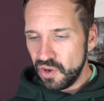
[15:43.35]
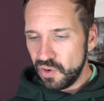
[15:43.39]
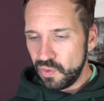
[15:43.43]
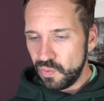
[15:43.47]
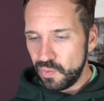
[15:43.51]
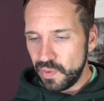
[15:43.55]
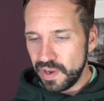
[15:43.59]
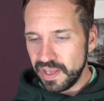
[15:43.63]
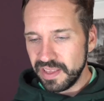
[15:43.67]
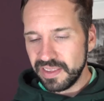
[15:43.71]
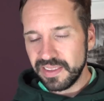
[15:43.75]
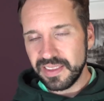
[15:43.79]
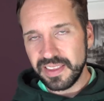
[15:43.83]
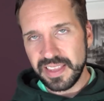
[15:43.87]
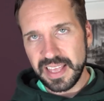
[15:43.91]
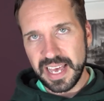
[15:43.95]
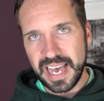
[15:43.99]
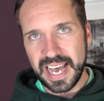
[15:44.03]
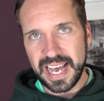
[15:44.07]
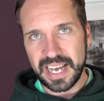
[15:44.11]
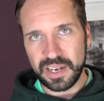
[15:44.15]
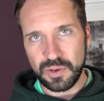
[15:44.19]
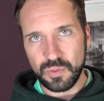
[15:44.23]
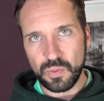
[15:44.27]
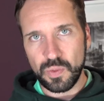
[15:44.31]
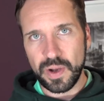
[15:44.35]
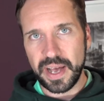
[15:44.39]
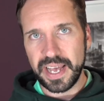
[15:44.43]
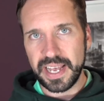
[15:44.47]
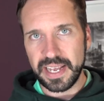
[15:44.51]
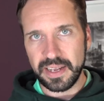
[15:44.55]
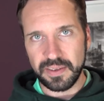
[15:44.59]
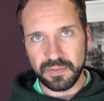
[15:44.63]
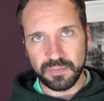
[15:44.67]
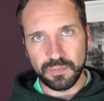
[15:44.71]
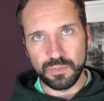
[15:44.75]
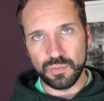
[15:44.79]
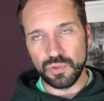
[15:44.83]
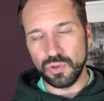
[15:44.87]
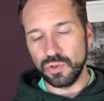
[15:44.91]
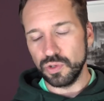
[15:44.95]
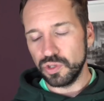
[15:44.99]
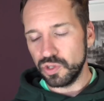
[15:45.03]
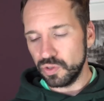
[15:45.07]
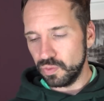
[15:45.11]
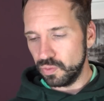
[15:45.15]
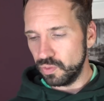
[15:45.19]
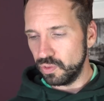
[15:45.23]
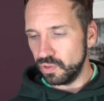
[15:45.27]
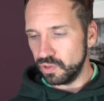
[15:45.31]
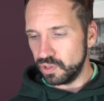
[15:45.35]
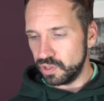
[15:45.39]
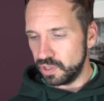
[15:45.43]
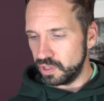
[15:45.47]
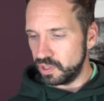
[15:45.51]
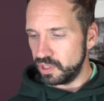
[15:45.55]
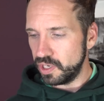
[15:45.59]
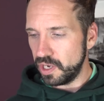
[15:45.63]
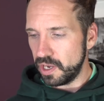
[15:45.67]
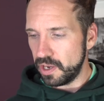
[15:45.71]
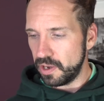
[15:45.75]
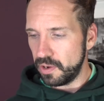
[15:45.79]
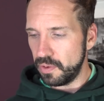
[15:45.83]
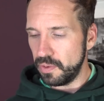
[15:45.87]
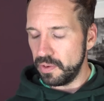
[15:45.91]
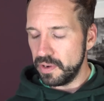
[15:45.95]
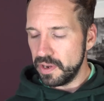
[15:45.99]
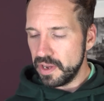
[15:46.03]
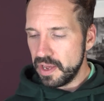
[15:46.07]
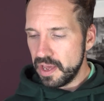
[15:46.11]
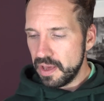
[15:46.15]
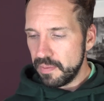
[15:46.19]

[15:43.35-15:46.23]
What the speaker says: with the head weight more towards the toe.